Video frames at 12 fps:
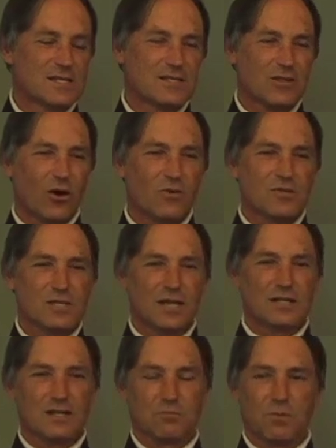stones
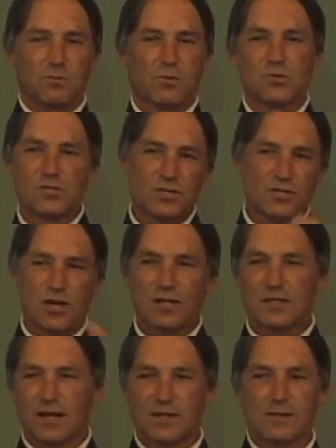and
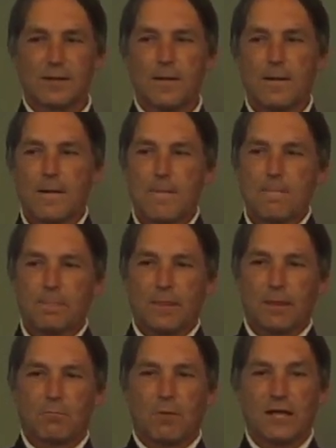positioned,
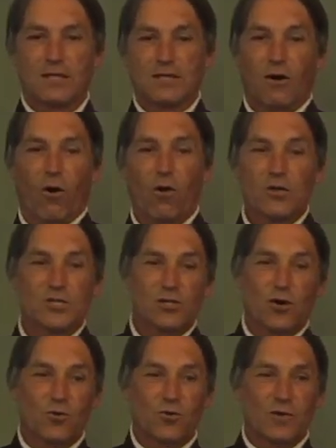but
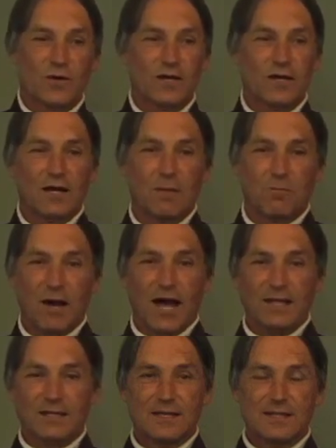also
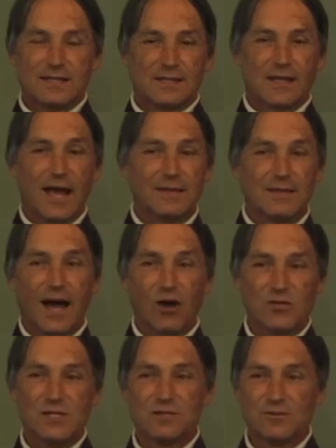planted
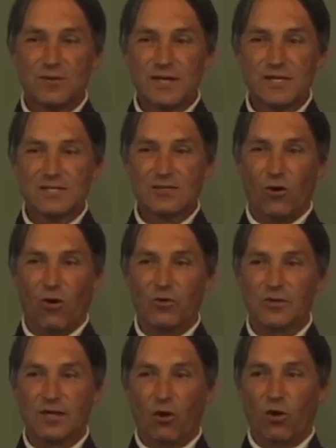10,000 trees
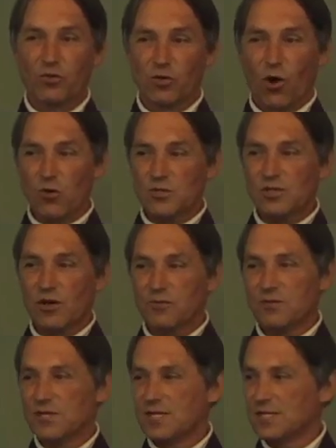on those
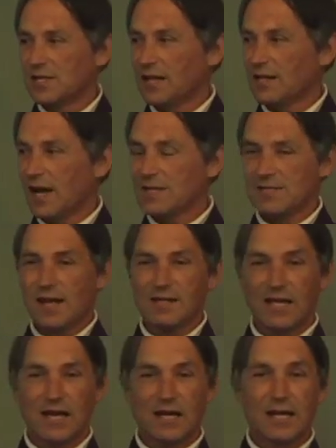surfaces that I
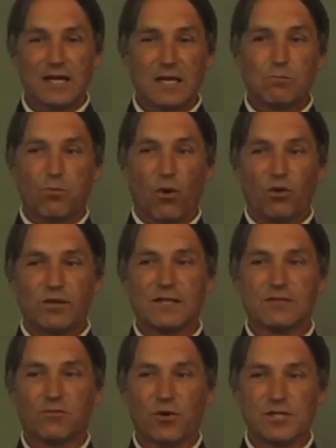said are
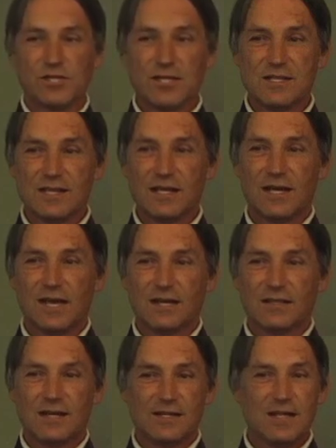important for city.
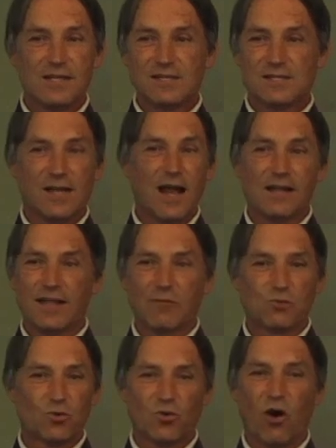They didn't sell
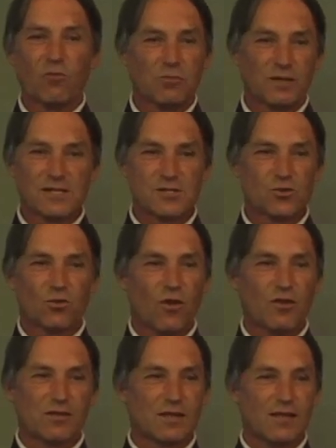them to companies who
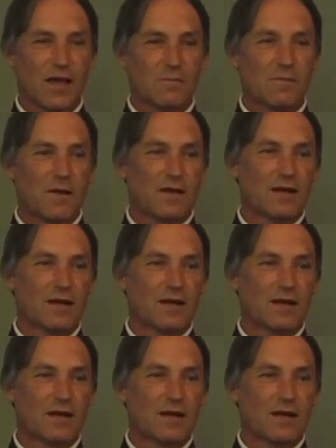wanted them,